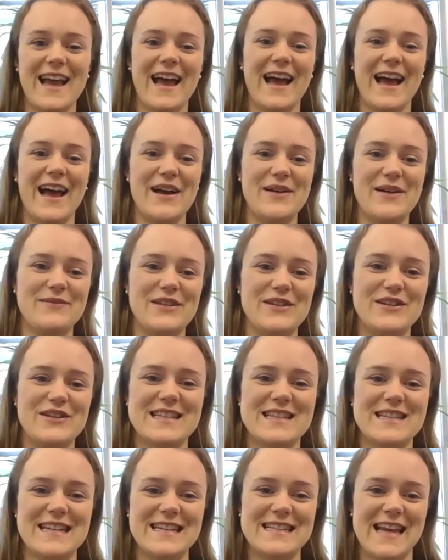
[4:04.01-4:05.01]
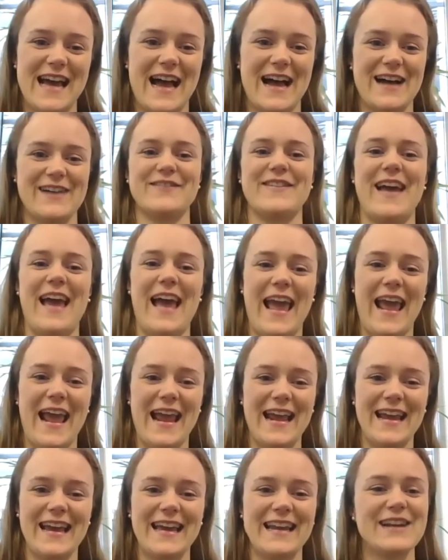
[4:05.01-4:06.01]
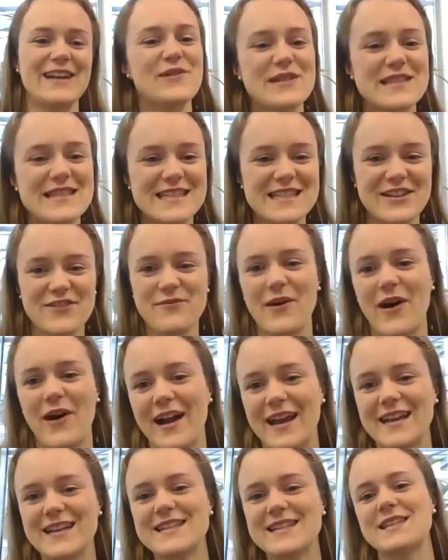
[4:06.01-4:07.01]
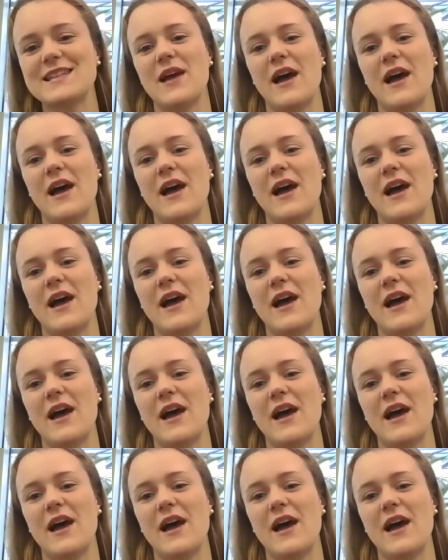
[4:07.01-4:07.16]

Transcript: Um, you just need to have a inquisitive mind,